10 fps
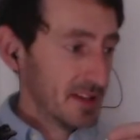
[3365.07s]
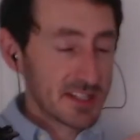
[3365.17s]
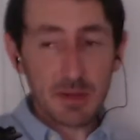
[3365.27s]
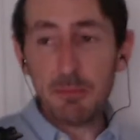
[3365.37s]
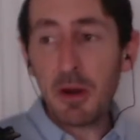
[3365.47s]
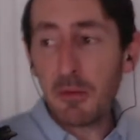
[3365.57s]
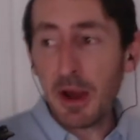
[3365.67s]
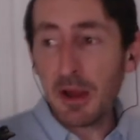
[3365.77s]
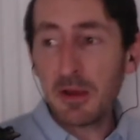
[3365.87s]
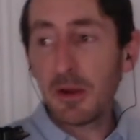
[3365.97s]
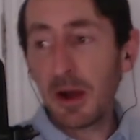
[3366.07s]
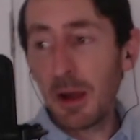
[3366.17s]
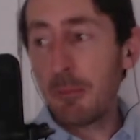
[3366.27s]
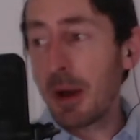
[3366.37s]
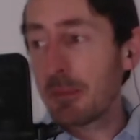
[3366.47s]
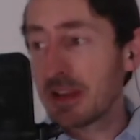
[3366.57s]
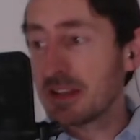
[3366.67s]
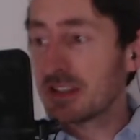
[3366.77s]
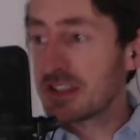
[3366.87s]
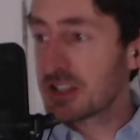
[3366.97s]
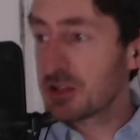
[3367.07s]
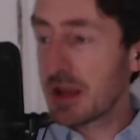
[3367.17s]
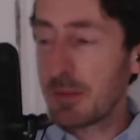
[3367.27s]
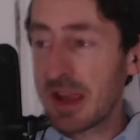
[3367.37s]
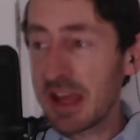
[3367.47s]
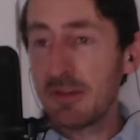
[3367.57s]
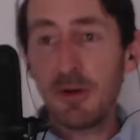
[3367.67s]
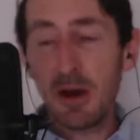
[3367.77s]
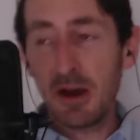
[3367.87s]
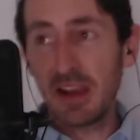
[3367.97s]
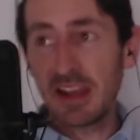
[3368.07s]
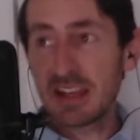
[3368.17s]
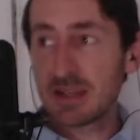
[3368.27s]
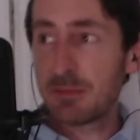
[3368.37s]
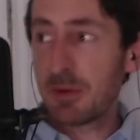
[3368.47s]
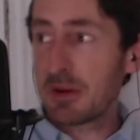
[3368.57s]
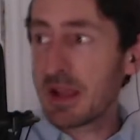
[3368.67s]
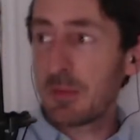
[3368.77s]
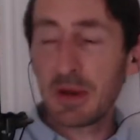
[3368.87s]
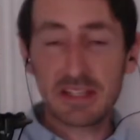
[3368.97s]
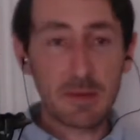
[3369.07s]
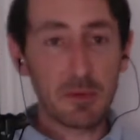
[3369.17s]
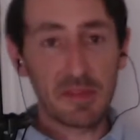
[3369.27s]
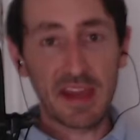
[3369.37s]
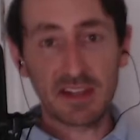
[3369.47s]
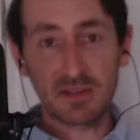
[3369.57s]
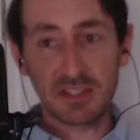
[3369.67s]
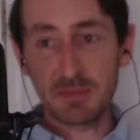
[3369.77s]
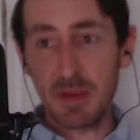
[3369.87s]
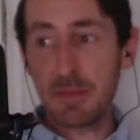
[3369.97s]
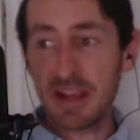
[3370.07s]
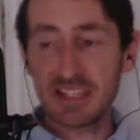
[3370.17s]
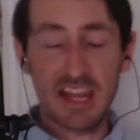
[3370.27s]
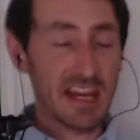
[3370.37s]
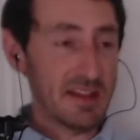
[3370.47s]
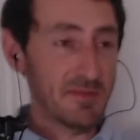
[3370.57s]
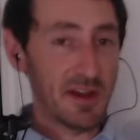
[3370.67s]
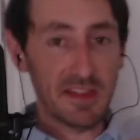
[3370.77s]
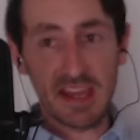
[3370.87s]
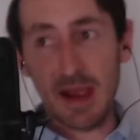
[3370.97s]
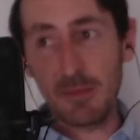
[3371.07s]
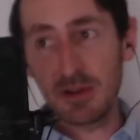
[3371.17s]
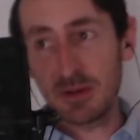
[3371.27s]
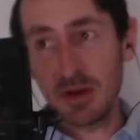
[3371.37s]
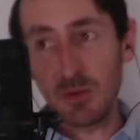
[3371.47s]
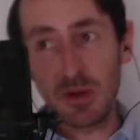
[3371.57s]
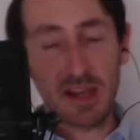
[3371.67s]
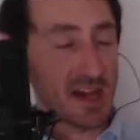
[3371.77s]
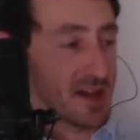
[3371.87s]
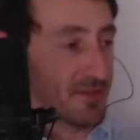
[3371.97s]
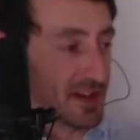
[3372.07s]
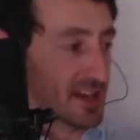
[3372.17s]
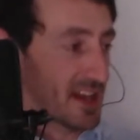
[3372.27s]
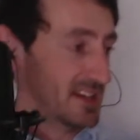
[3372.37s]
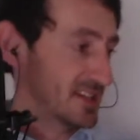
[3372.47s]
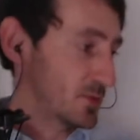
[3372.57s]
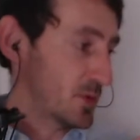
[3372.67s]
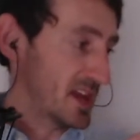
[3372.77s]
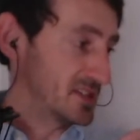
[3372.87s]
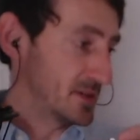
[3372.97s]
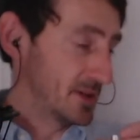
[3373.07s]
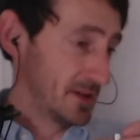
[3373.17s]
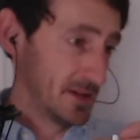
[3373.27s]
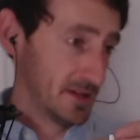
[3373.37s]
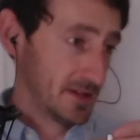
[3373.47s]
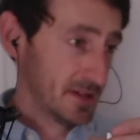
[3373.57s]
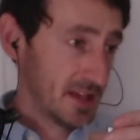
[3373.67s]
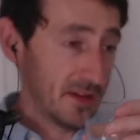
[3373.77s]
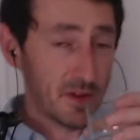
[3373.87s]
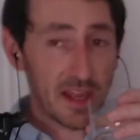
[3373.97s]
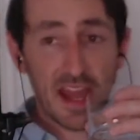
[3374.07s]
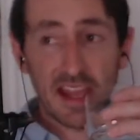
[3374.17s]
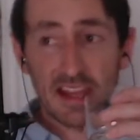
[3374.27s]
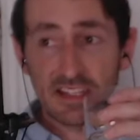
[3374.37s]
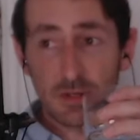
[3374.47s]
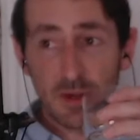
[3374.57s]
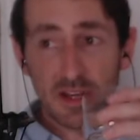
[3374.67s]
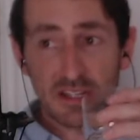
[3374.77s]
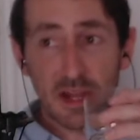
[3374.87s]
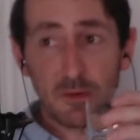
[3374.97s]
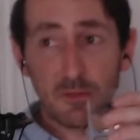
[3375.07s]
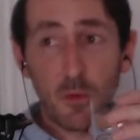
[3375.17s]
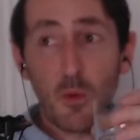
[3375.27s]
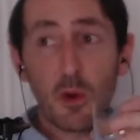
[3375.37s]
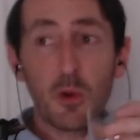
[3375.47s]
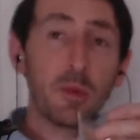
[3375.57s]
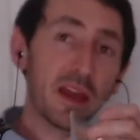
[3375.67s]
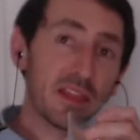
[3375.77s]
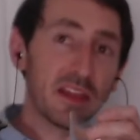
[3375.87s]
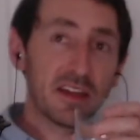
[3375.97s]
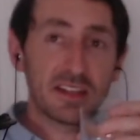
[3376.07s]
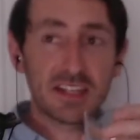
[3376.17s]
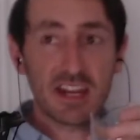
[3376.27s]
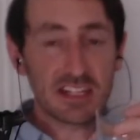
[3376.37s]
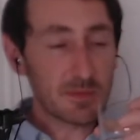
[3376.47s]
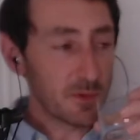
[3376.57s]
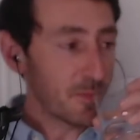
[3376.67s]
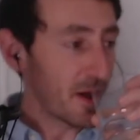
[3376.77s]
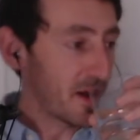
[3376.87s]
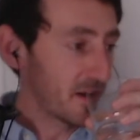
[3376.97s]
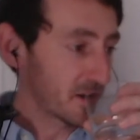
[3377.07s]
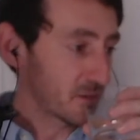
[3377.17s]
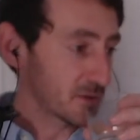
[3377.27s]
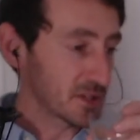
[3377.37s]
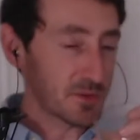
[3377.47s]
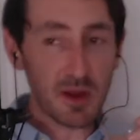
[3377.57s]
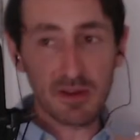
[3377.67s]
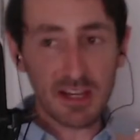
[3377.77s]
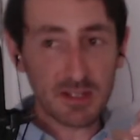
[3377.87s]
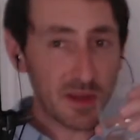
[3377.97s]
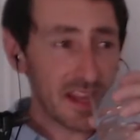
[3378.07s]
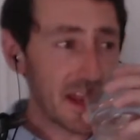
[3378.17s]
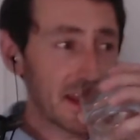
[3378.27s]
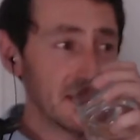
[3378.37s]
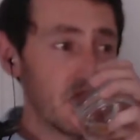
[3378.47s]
Tomorrow I might be streaming inadvertently, so probably don't want to jump on that because it'll just be me standing in front of the camera trying to work out if I can get to Twitch. And if I can get to Twitch, then hopefully we'll all be in the Sensible Bar across the road next weekend.